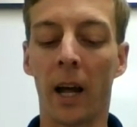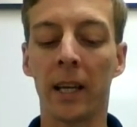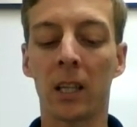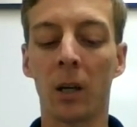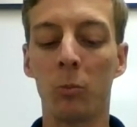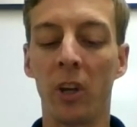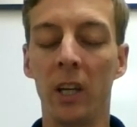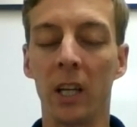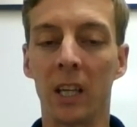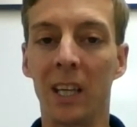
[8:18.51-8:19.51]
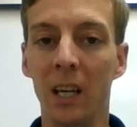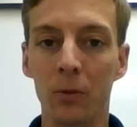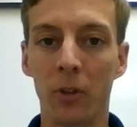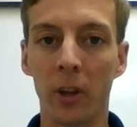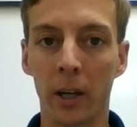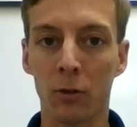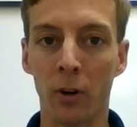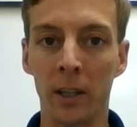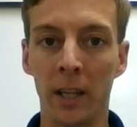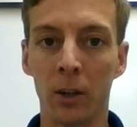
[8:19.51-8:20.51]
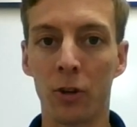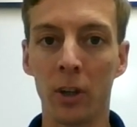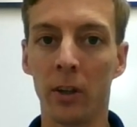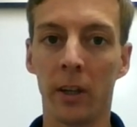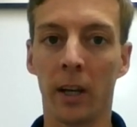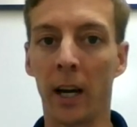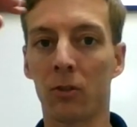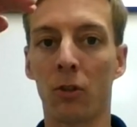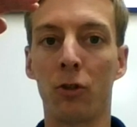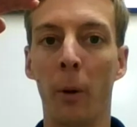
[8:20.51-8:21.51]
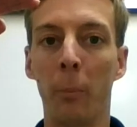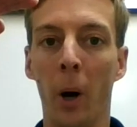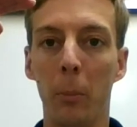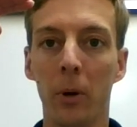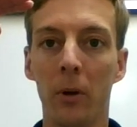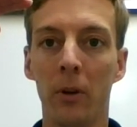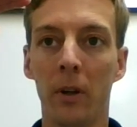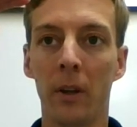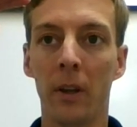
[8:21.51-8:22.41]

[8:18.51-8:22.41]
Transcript: Light comes in, it gives the electron energy, it has to jump up.